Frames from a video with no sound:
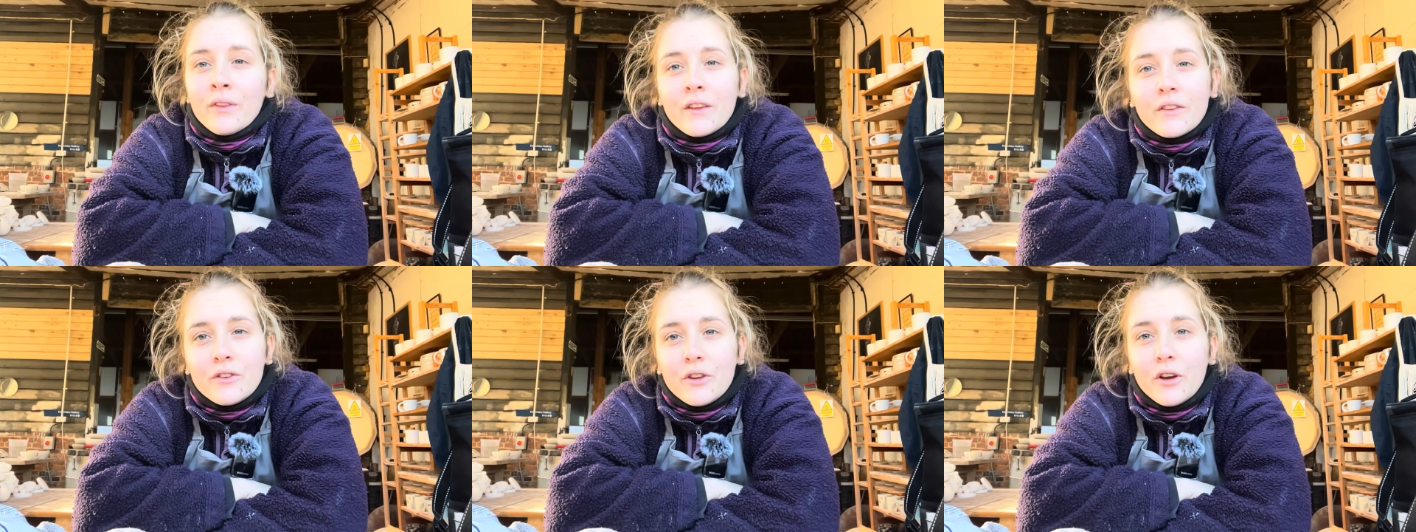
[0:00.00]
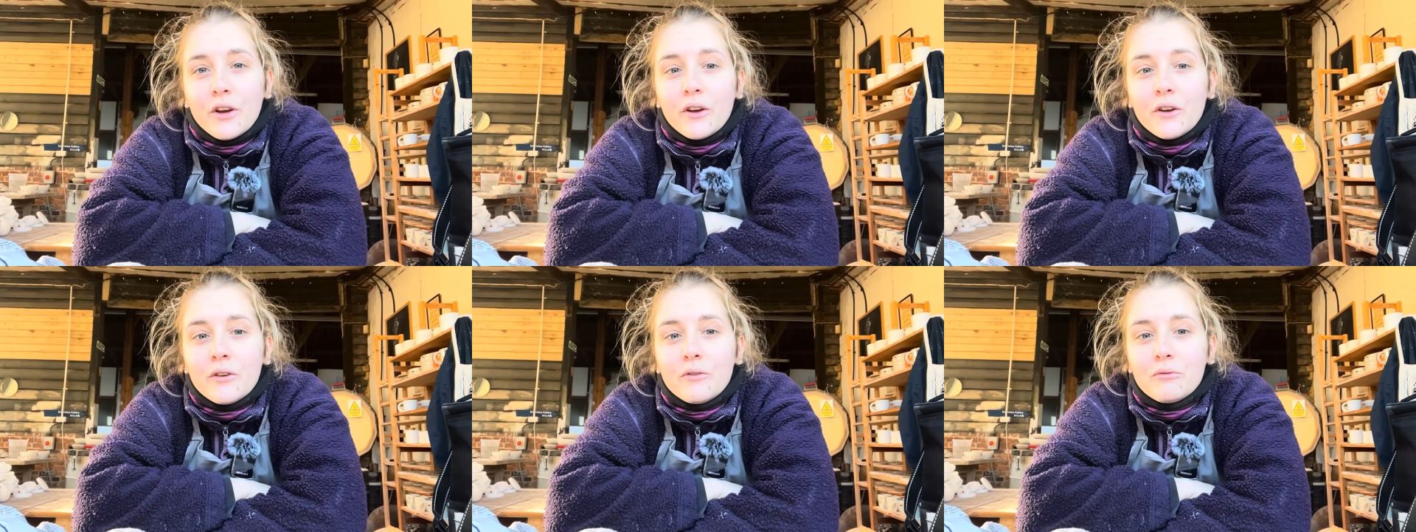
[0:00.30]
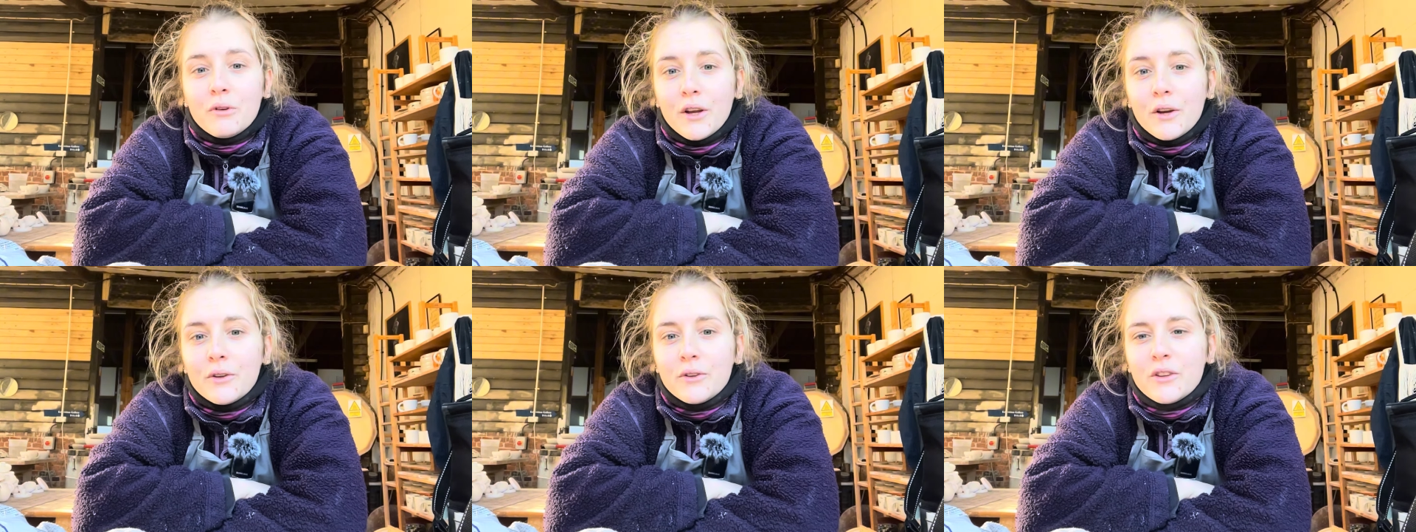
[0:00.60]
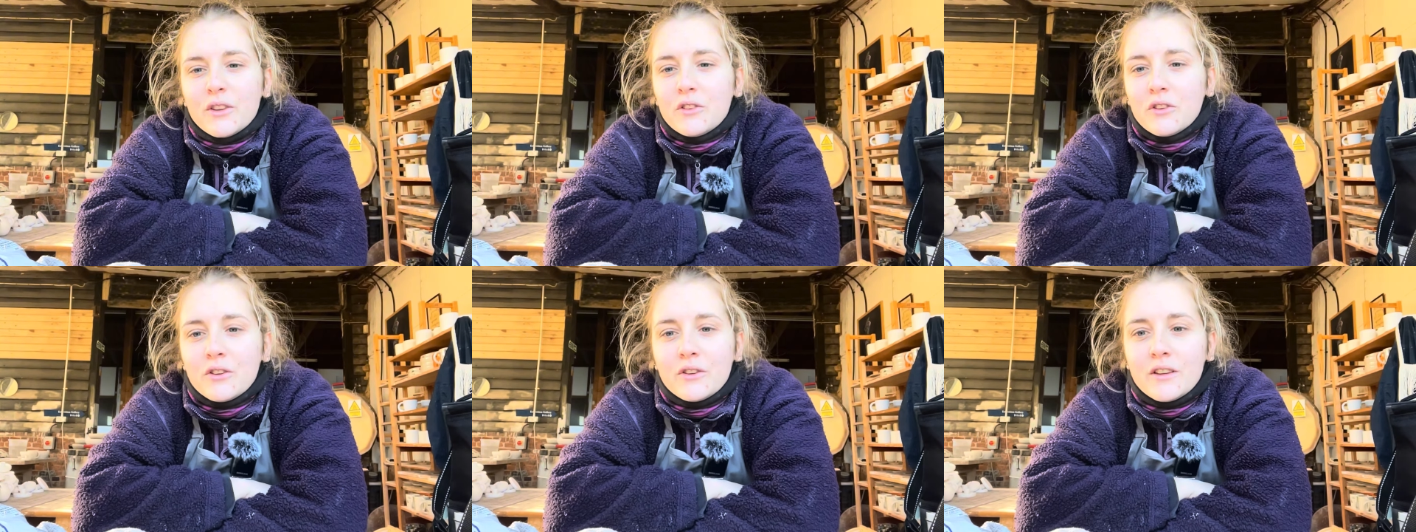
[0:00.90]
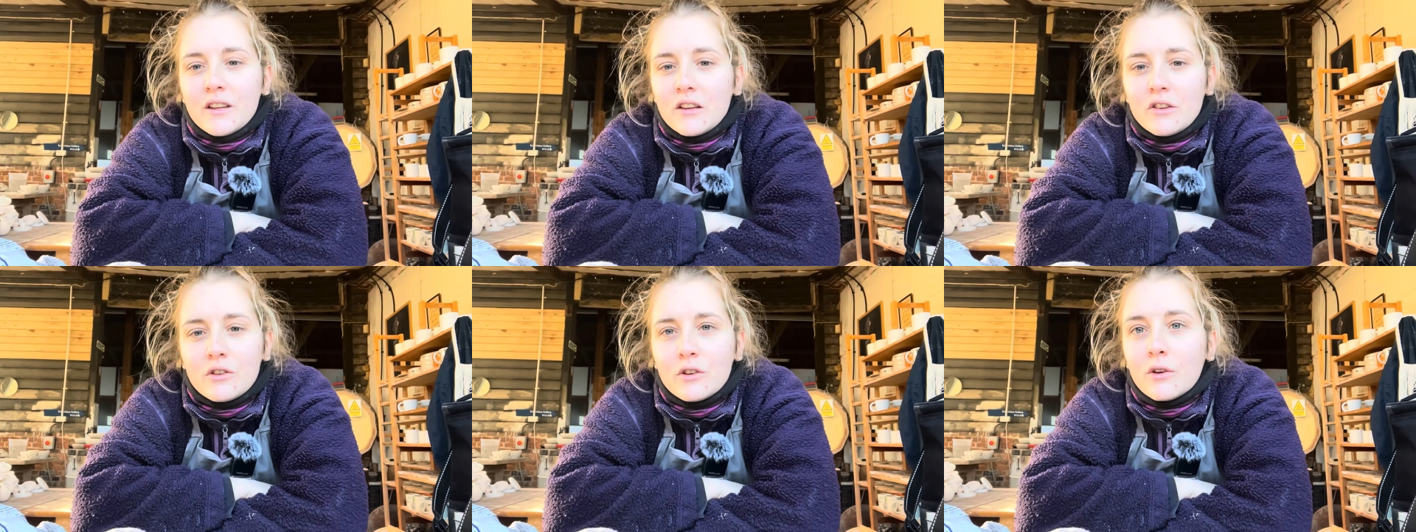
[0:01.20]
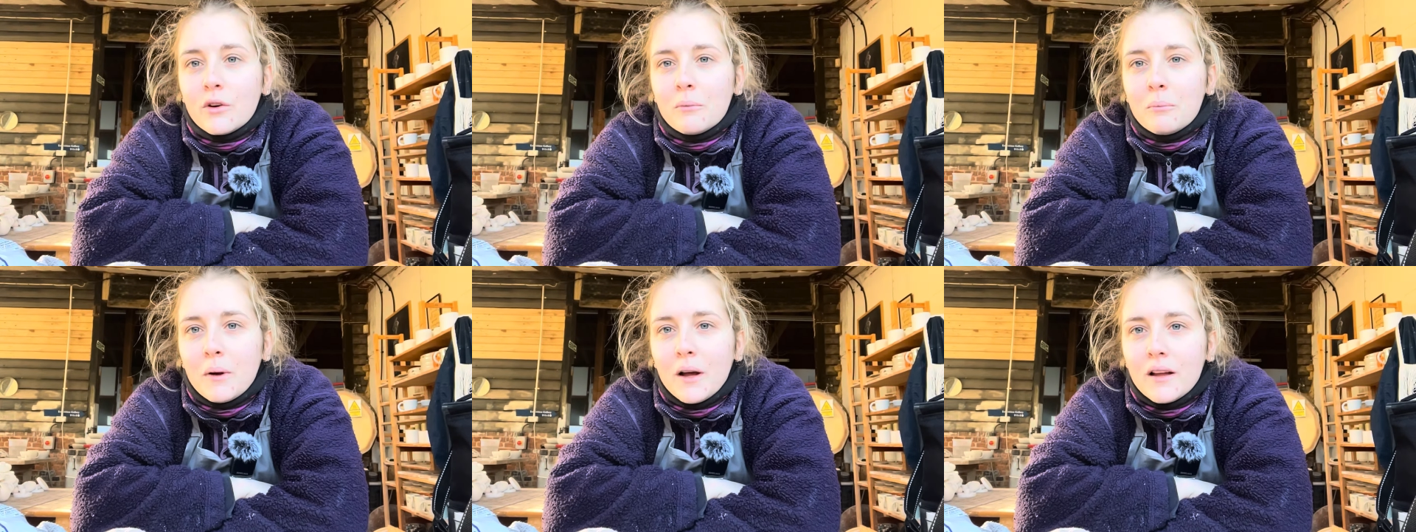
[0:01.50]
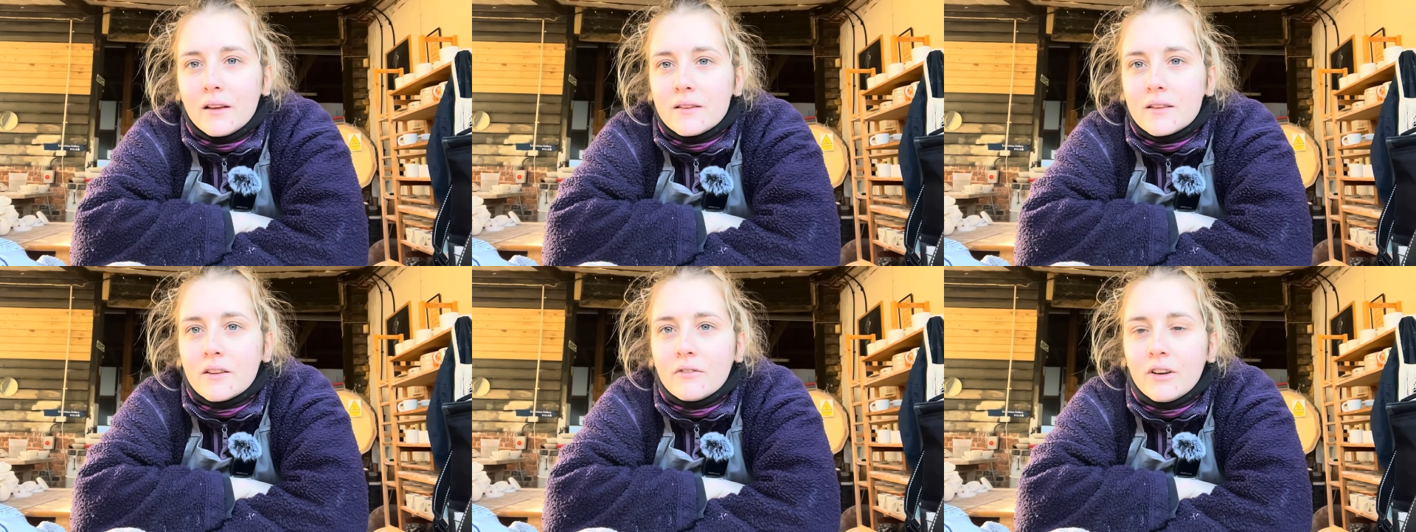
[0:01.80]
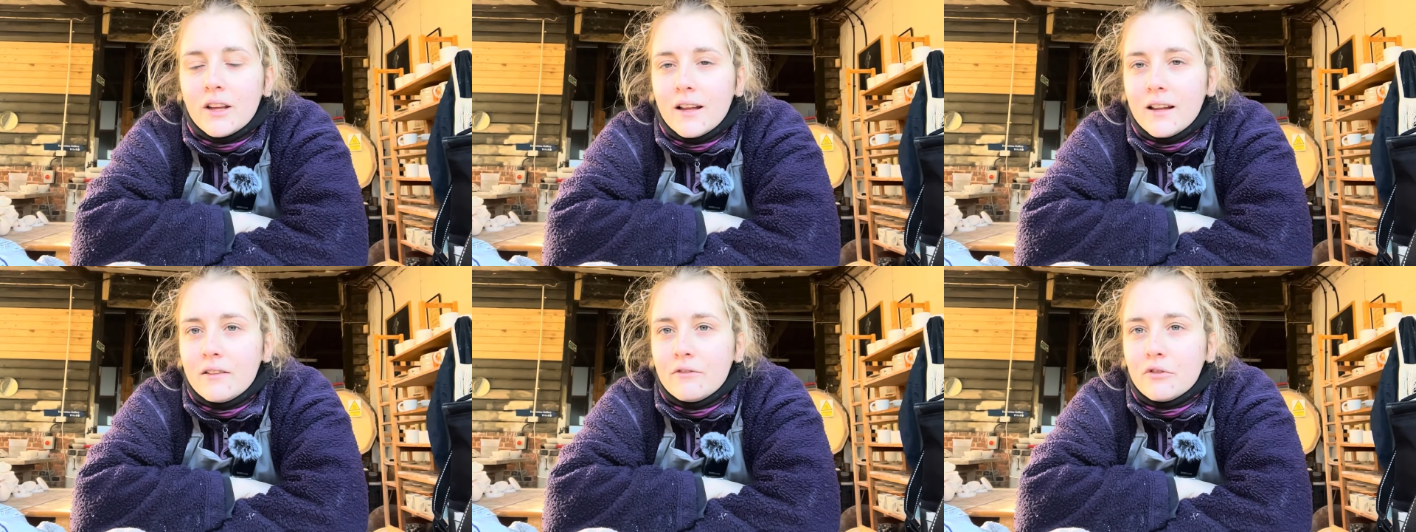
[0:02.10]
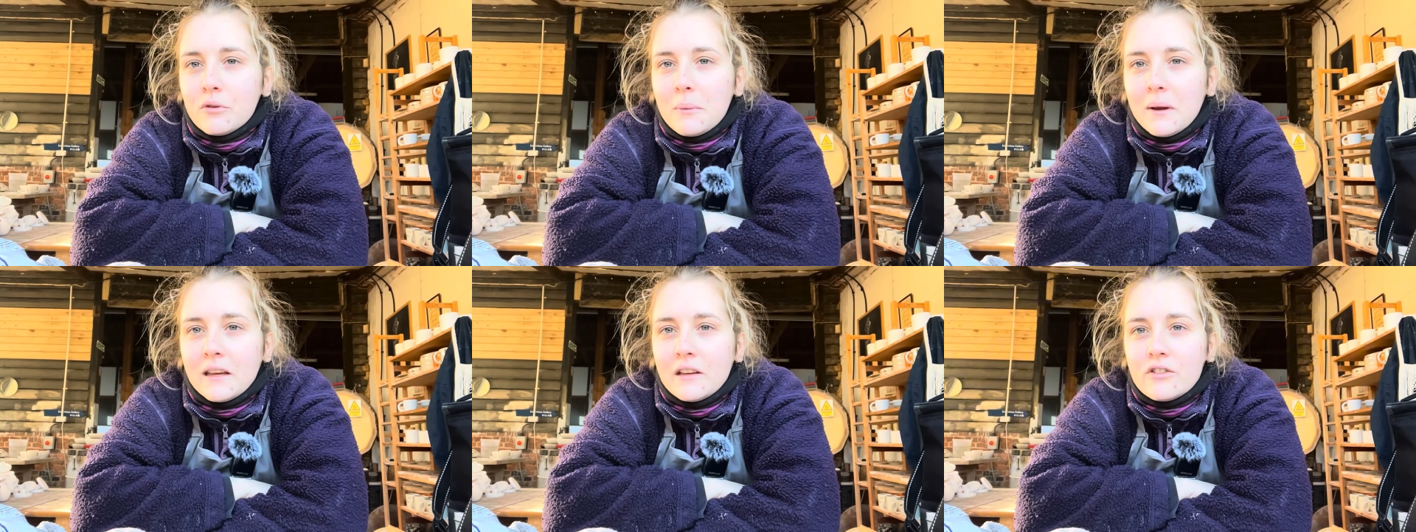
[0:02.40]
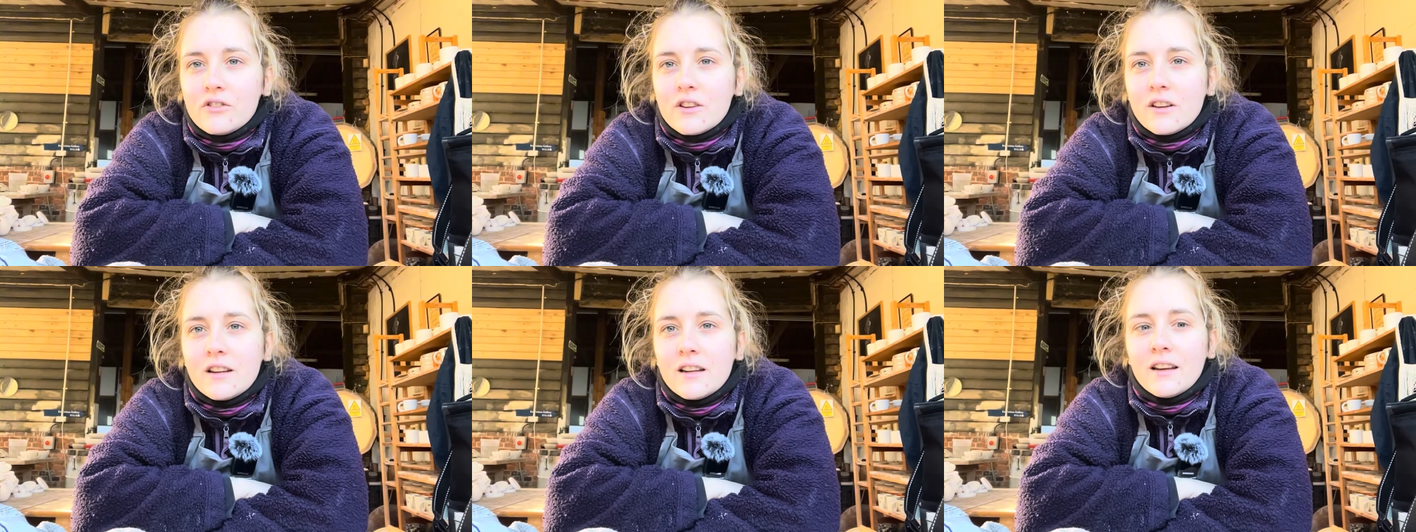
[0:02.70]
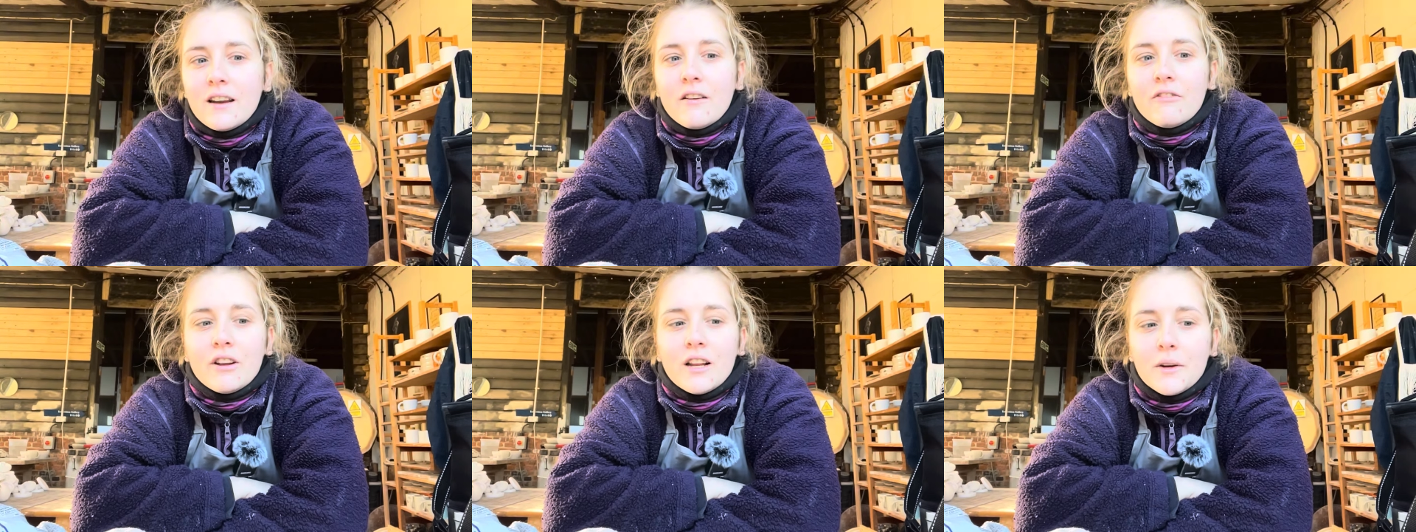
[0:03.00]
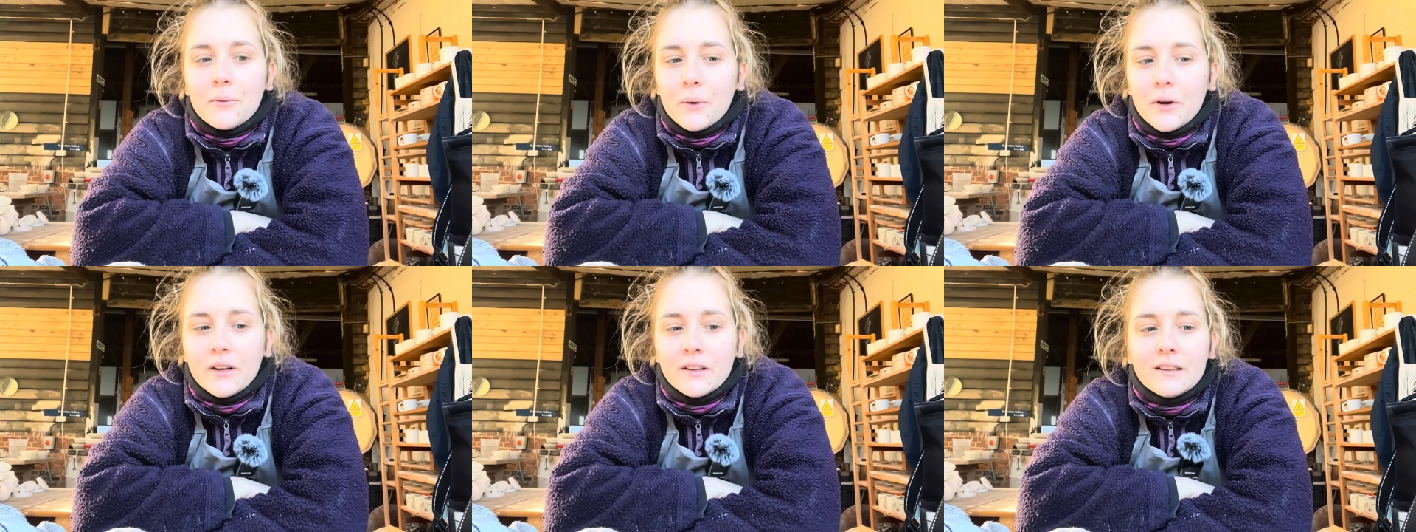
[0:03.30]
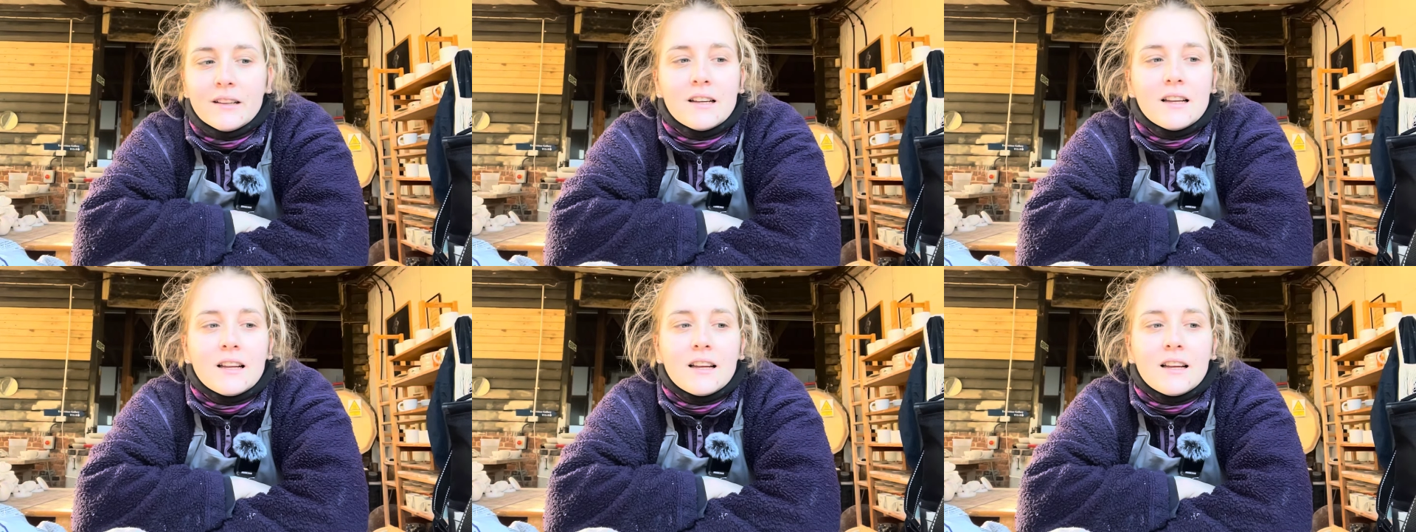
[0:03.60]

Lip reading: So reels are just these short bursts of little information, and I really want to